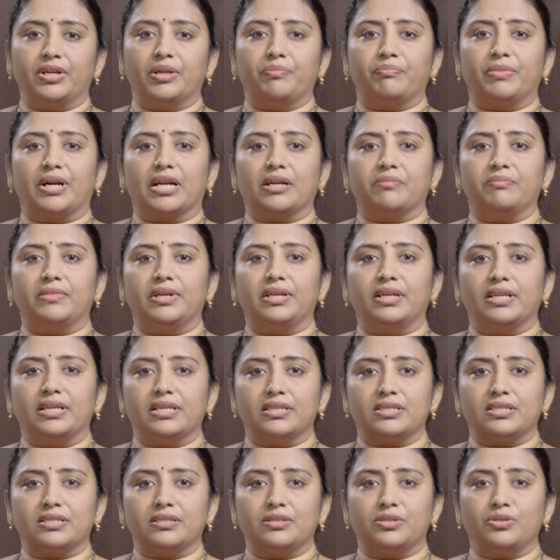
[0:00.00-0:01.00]
department
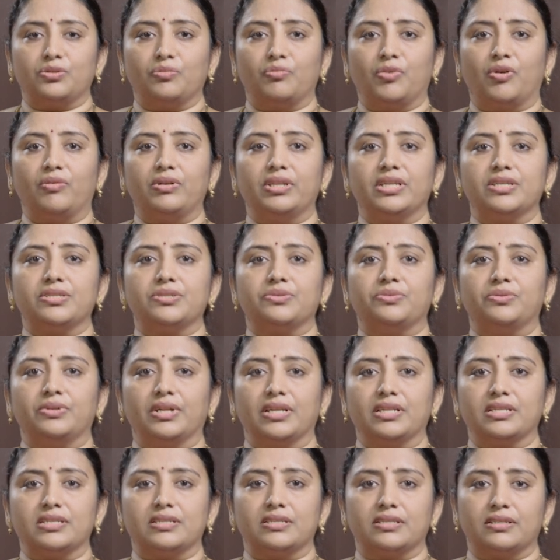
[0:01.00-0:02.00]
is to mold the
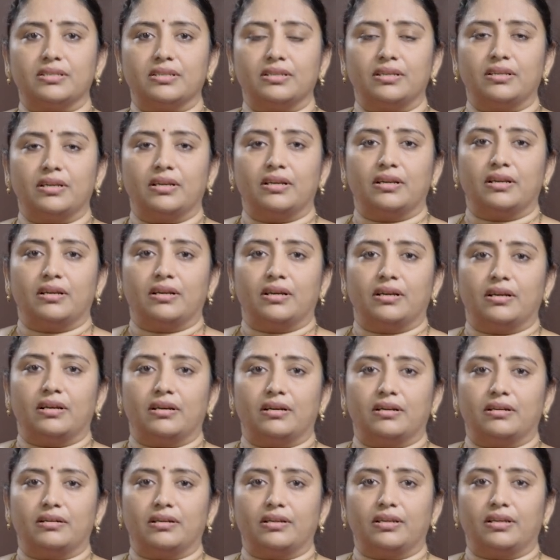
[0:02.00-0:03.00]
students
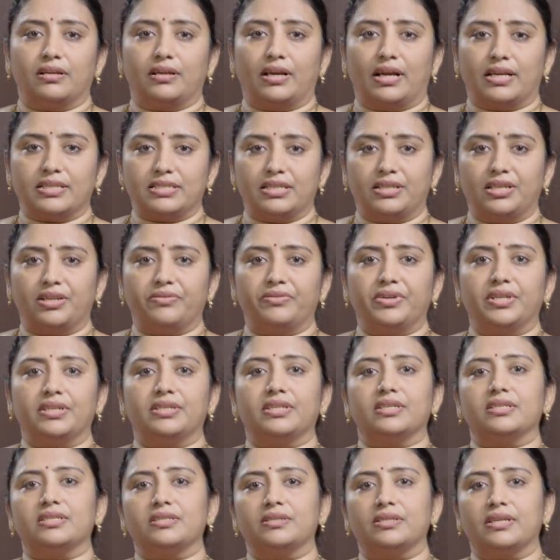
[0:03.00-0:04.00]
as
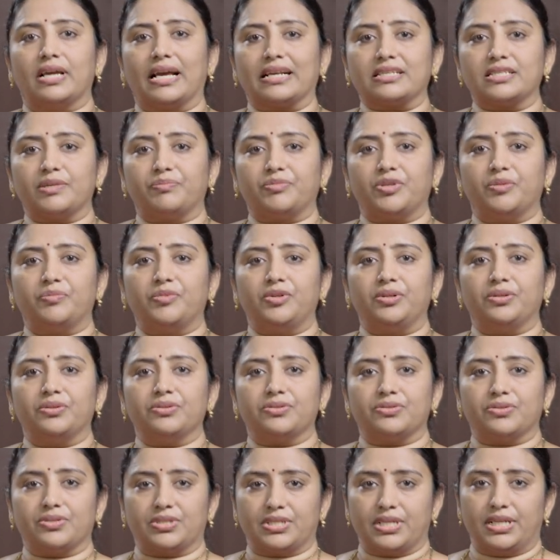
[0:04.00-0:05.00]
innovators acceptable to
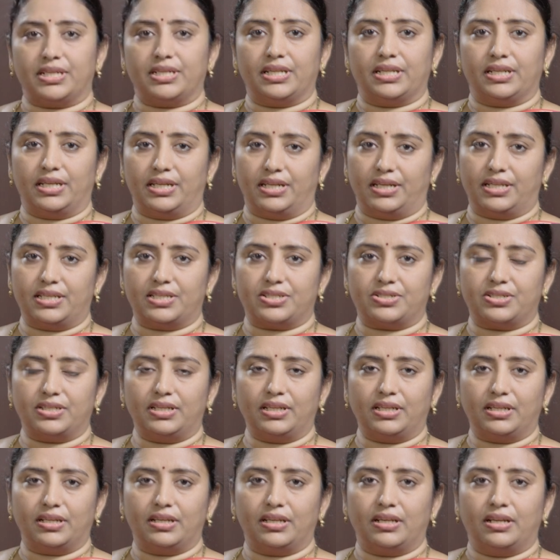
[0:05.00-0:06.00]
society and
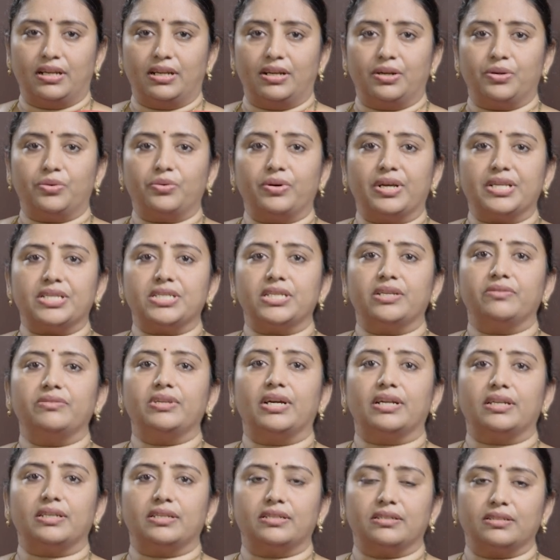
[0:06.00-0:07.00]
industry. To achieve
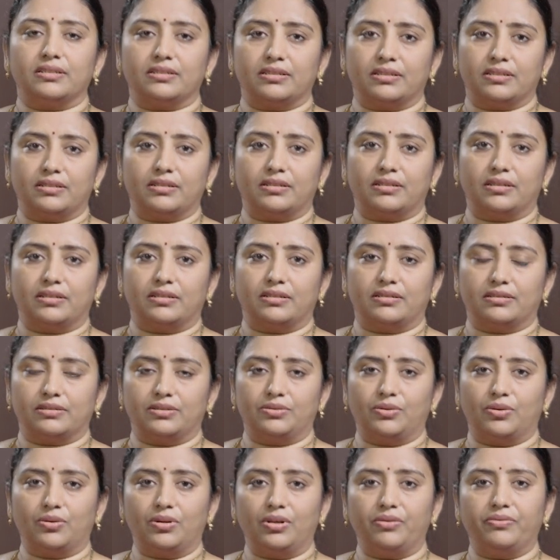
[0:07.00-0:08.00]
that
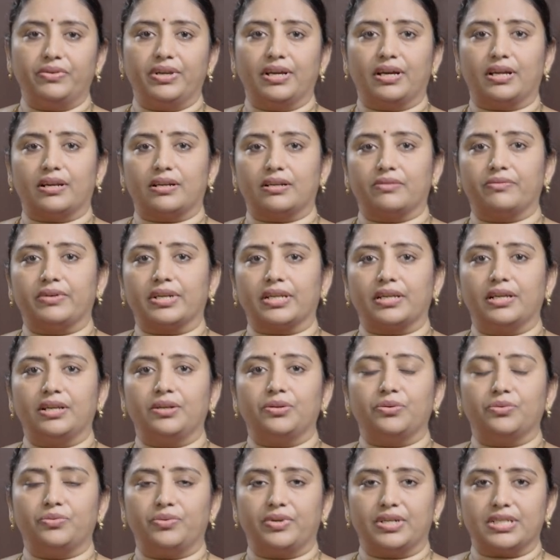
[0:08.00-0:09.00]
goal, we are working
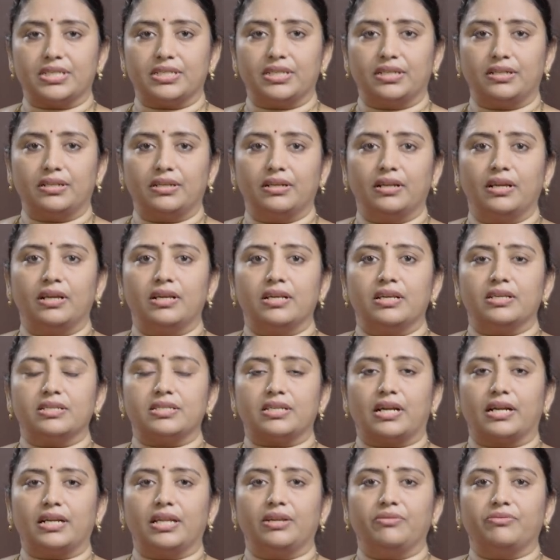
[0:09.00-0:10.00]
towards it
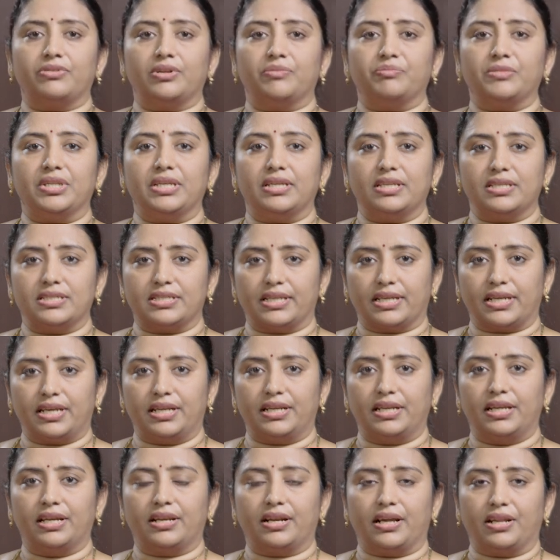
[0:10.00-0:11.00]
starting from the
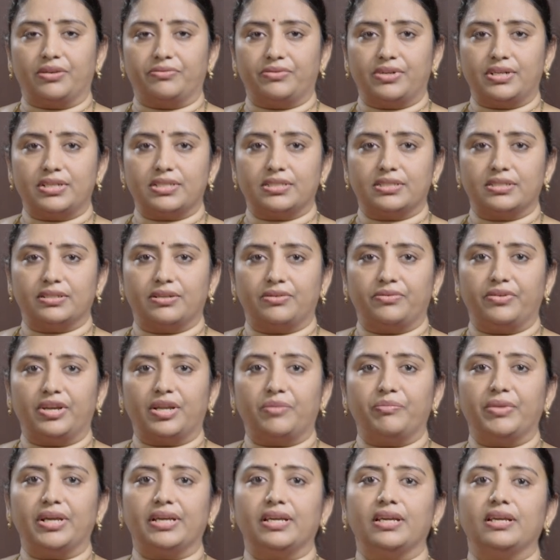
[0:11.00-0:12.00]
second year onwards. We are
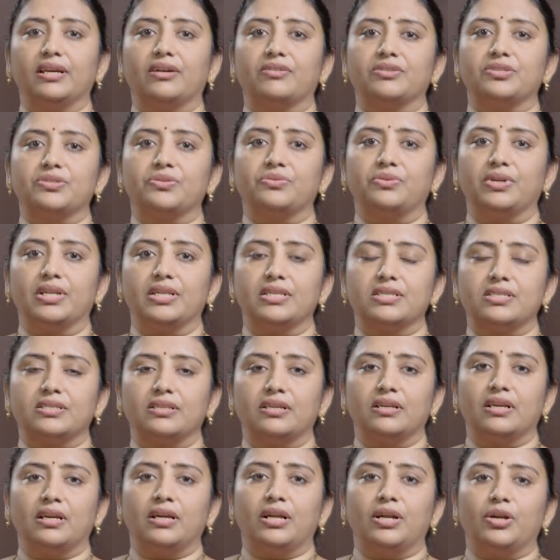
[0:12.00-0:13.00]
making our students
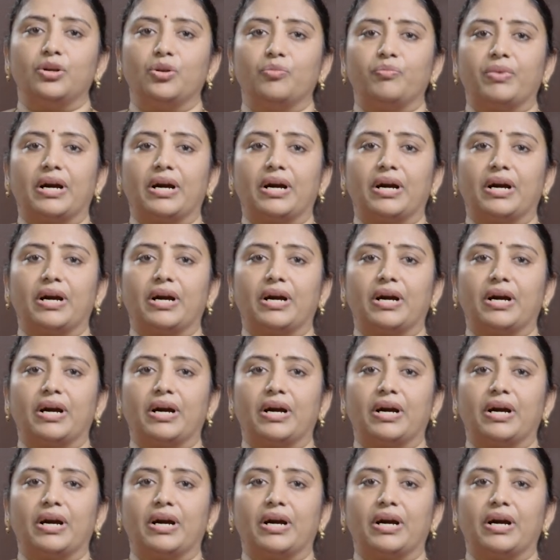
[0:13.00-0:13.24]
to